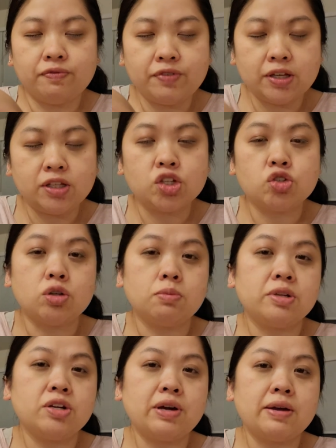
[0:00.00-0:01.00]
feel
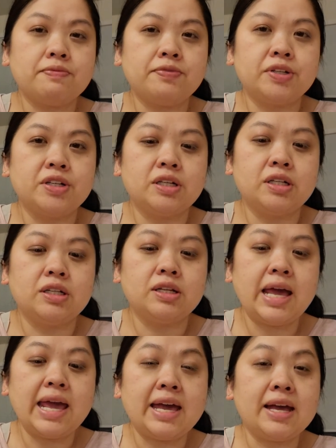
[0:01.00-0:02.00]
extremely grateful
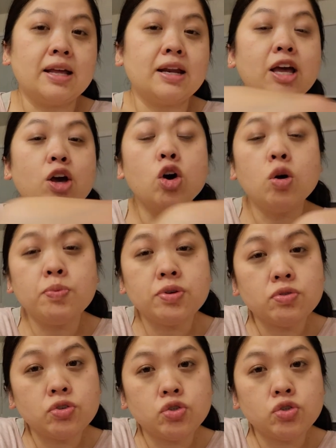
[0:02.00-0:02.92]
and I hope you